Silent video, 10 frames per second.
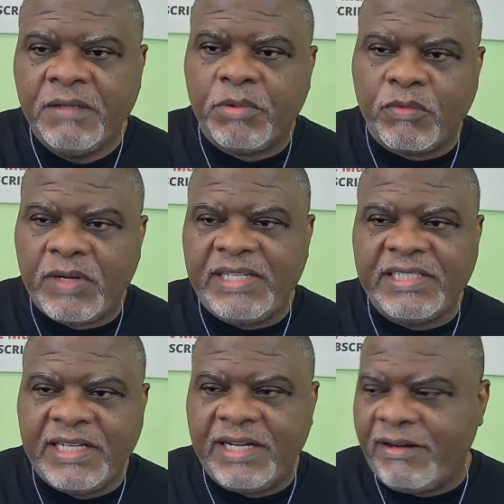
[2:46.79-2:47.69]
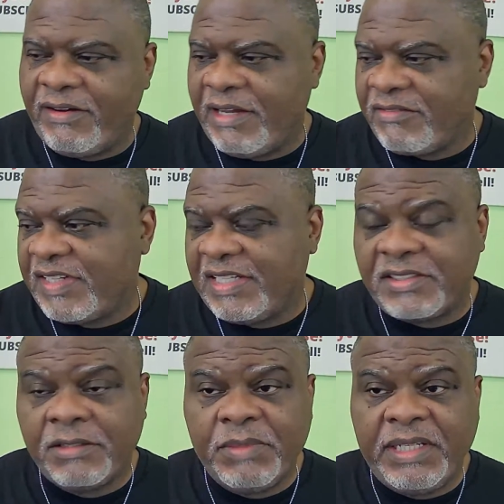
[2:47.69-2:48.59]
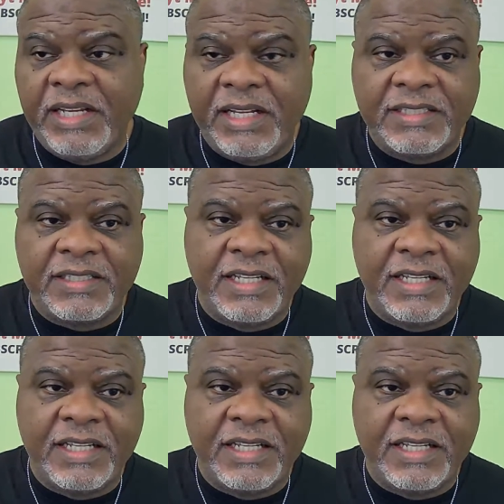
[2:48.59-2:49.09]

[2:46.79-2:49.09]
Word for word: But right now, I've got so many other